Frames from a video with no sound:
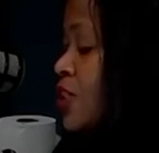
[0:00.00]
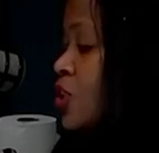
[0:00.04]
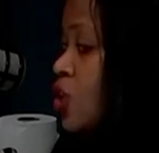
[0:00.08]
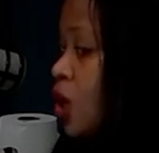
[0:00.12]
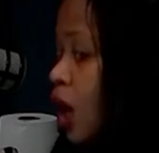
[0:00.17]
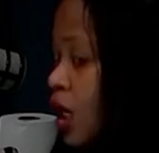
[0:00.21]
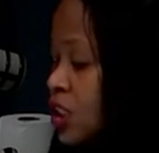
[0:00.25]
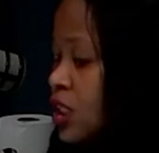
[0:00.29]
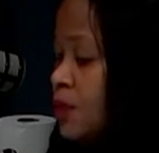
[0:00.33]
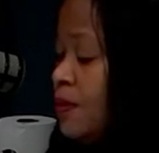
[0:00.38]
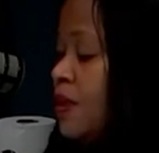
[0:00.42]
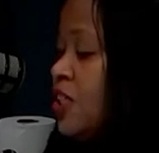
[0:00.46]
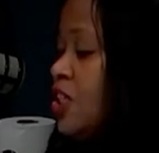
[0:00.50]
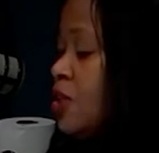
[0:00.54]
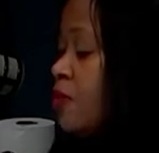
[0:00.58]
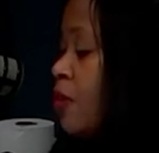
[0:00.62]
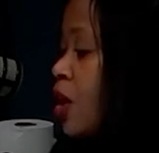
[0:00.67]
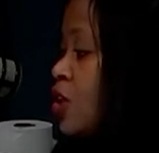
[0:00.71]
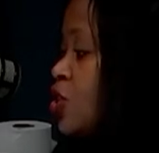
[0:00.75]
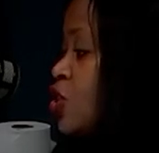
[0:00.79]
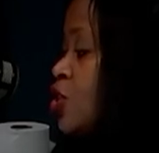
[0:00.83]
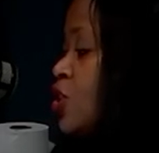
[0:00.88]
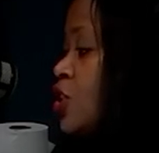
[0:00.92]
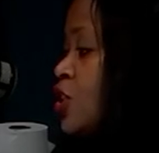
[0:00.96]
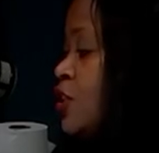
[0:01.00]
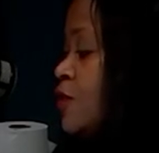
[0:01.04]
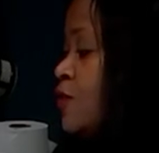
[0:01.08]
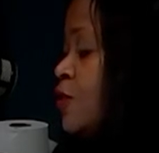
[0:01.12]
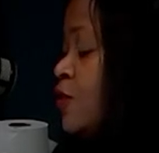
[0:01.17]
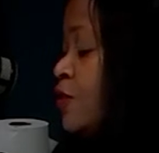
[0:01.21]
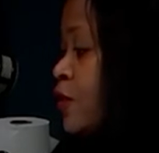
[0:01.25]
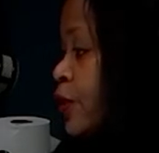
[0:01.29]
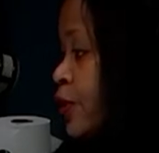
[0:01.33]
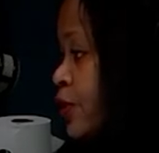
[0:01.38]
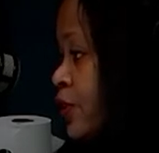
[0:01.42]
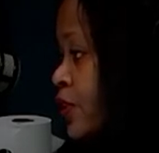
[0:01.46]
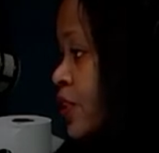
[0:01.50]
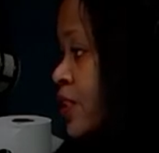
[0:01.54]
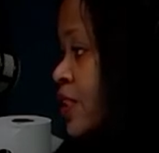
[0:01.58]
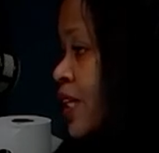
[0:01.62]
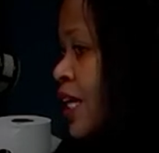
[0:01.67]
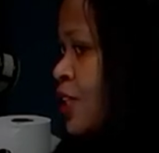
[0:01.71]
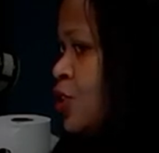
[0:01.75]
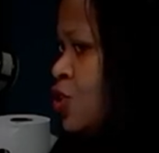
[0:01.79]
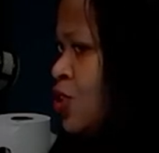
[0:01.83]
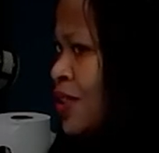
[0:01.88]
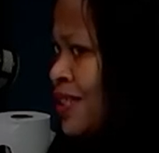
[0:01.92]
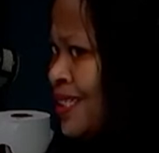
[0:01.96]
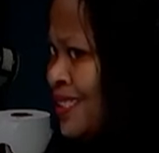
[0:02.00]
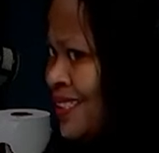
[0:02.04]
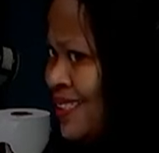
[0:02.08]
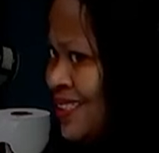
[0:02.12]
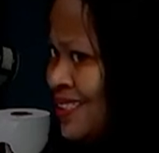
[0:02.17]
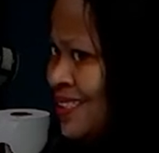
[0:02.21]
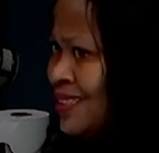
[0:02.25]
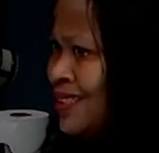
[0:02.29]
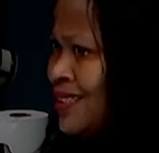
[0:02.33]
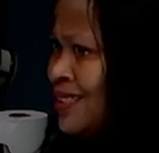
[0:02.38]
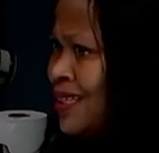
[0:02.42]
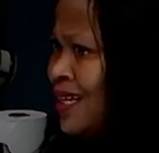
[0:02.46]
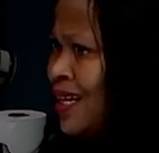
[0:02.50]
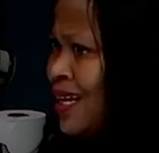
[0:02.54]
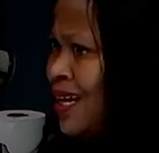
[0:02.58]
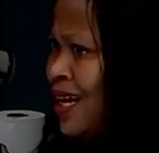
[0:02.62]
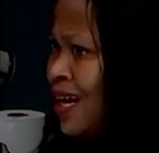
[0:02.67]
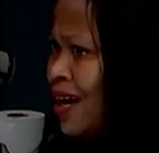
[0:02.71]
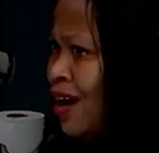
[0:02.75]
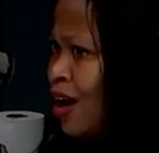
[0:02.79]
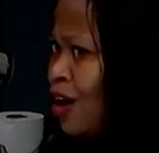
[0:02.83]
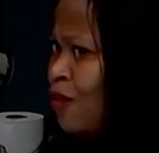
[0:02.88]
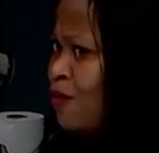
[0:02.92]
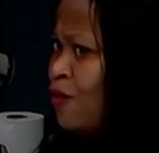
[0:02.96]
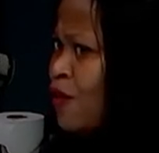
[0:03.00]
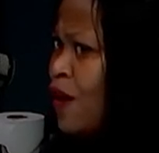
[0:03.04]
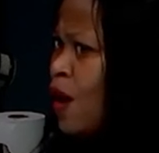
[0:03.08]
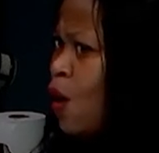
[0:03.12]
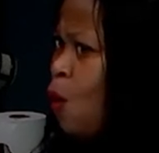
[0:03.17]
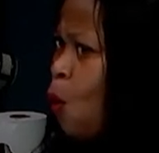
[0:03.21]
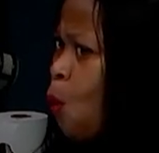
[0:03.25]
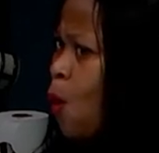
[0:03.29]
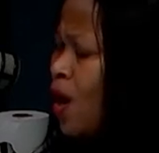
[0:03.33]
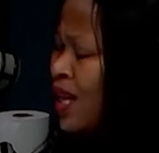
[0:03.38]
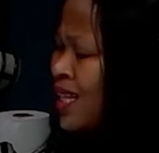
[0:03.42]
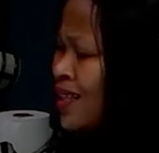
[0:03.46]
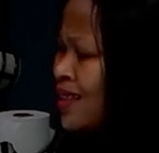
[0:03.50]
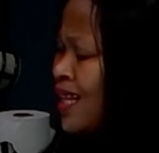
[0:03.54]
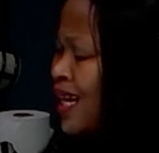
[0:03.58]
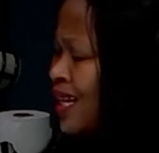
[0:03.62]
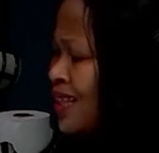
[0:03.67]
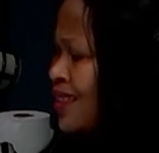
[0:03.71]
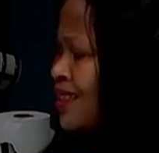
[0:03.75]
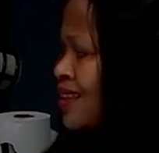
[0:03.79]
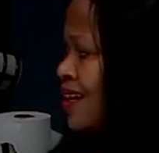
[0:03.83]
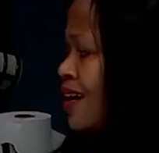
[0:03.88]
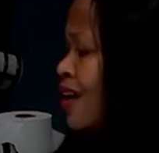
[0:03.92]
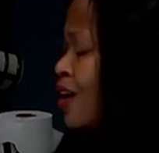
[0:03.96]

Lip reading: has got to be demonstrative to voters and to listeners of what they